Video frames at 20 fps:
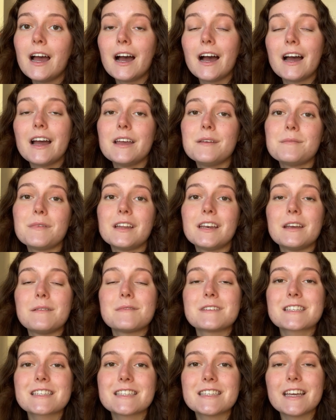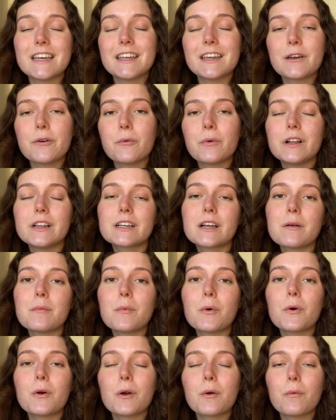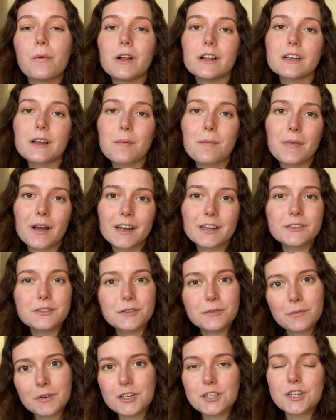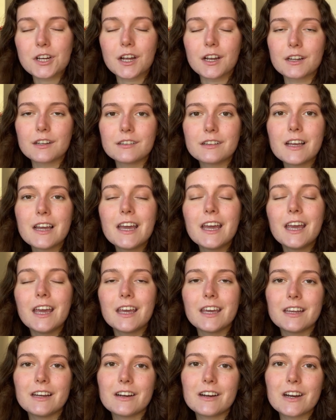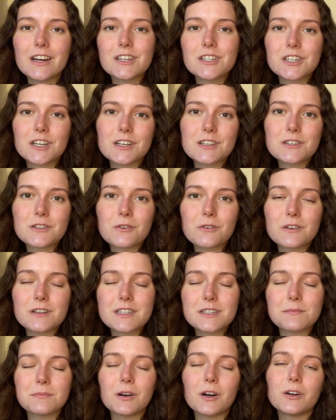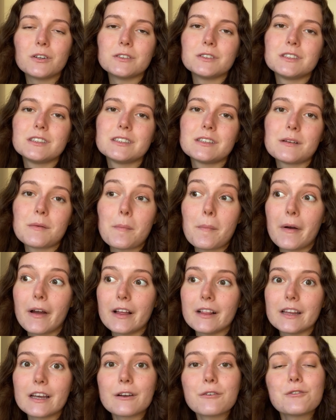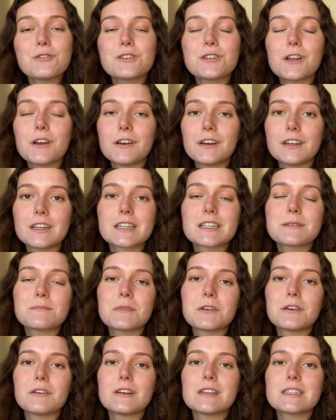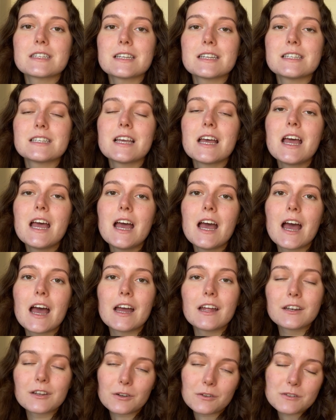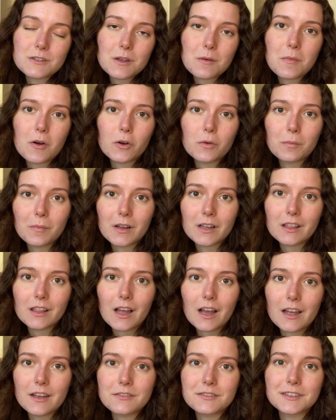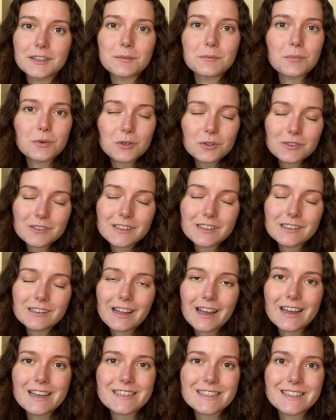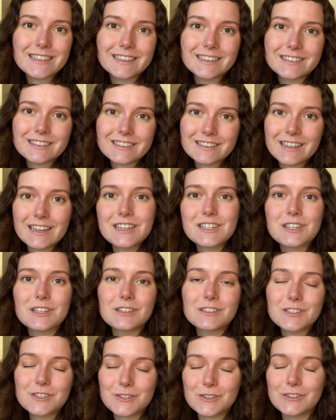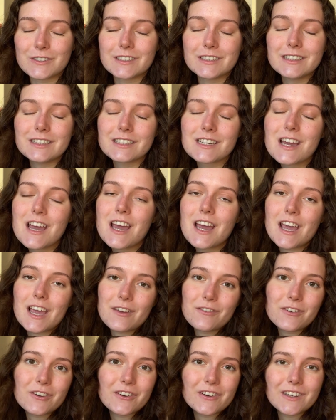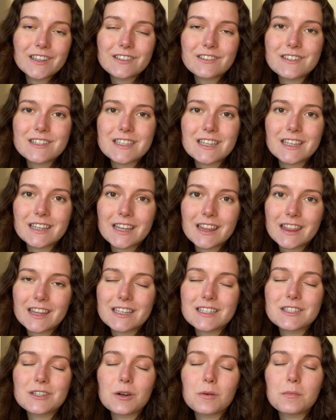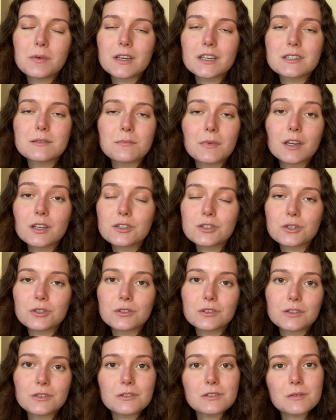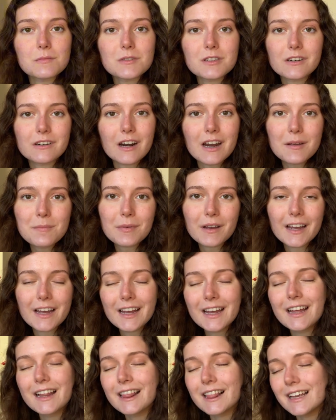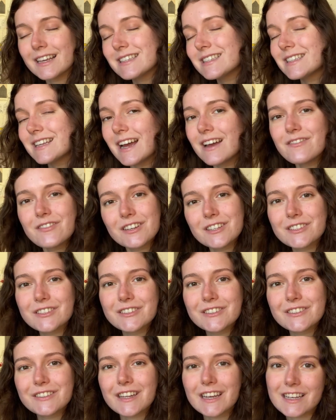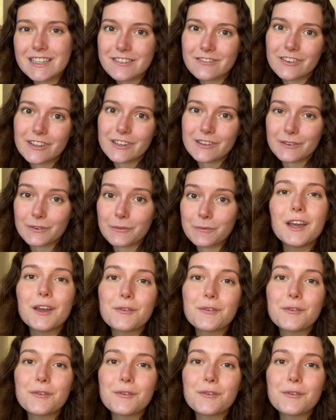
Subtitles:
Hi, my name is Xenia. Welcome back to my channel. Here I share stories about my language learning experiences and also about my life in Portugal as an international student. If you're interested in these topics, make sure to subscribe and let's dive into today's video.